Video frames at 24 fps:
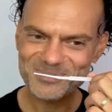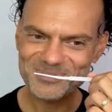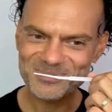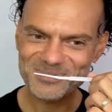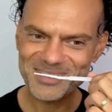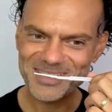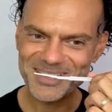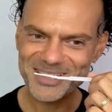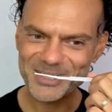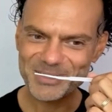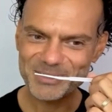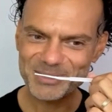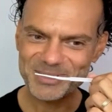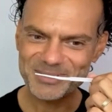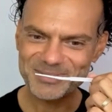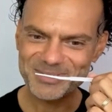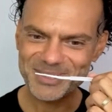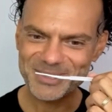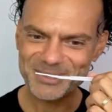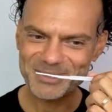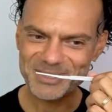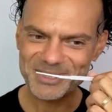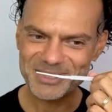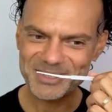very,
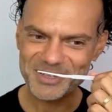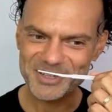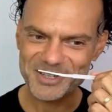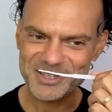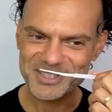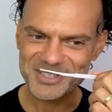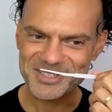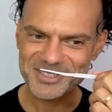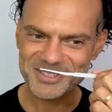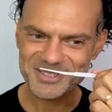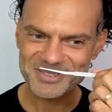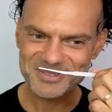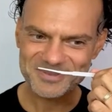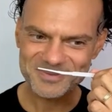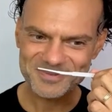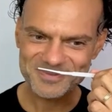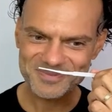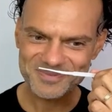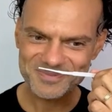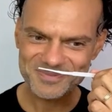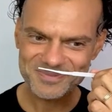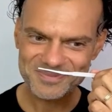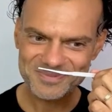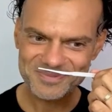very nice.
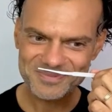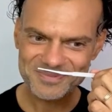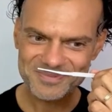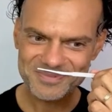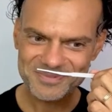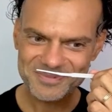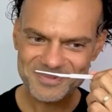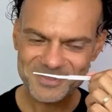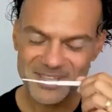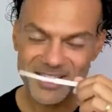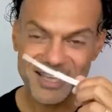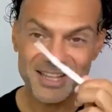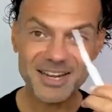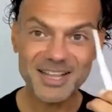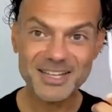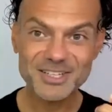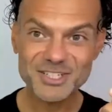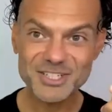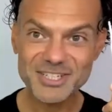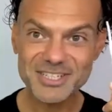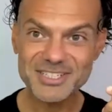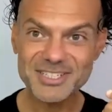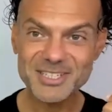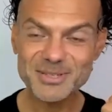And
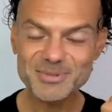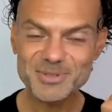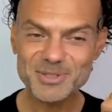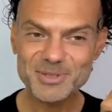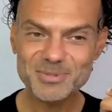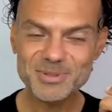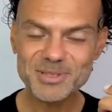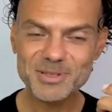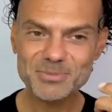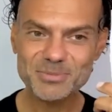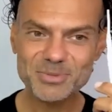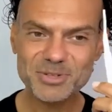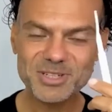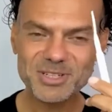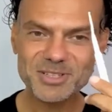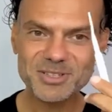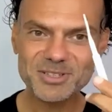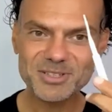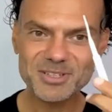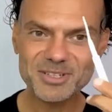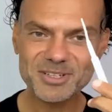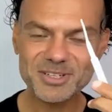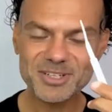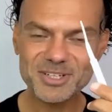actually seems to be in pretty
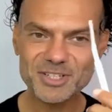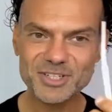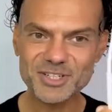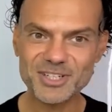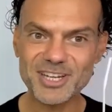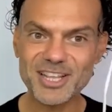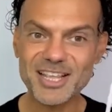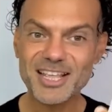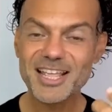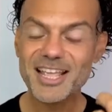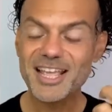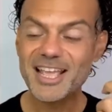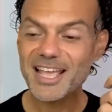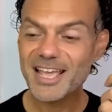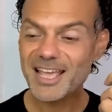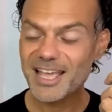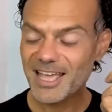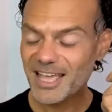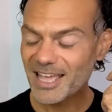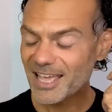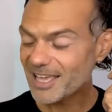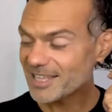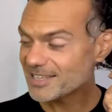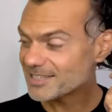good condition.
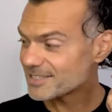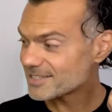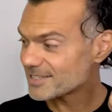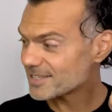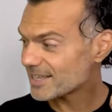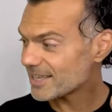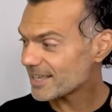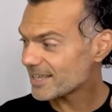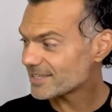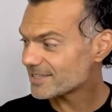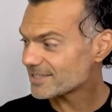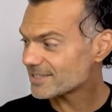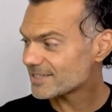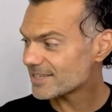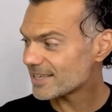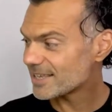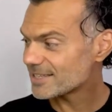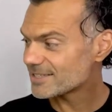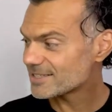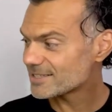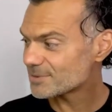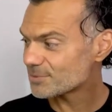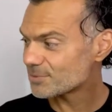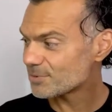It's it
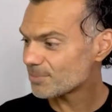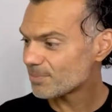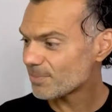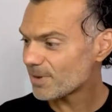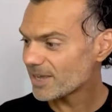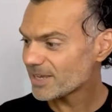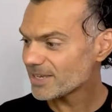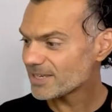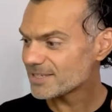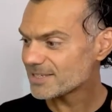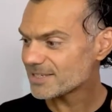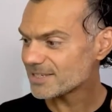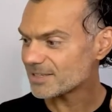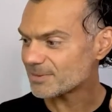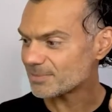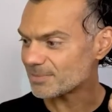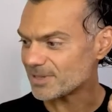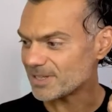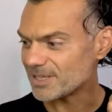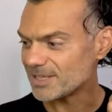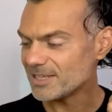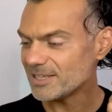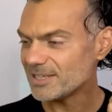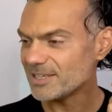it's reminding
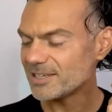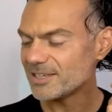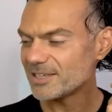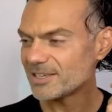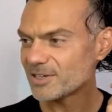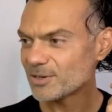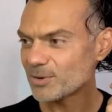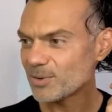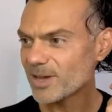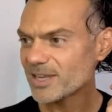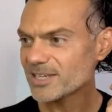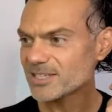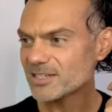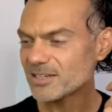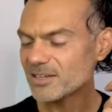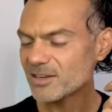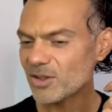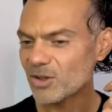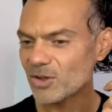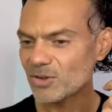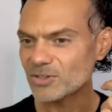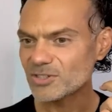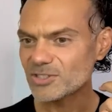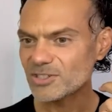me quite a
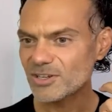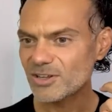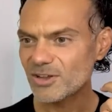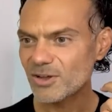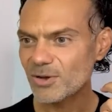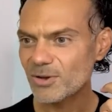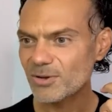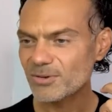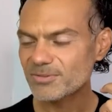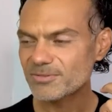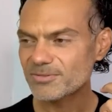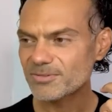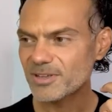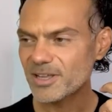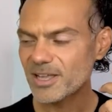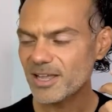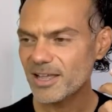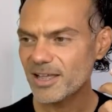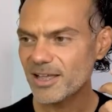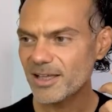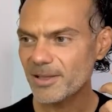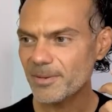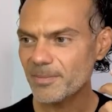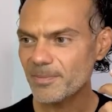lot of
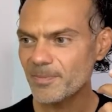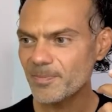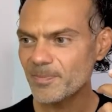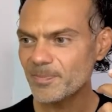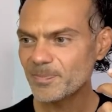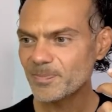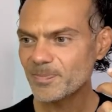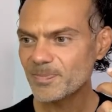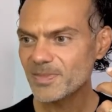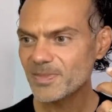um,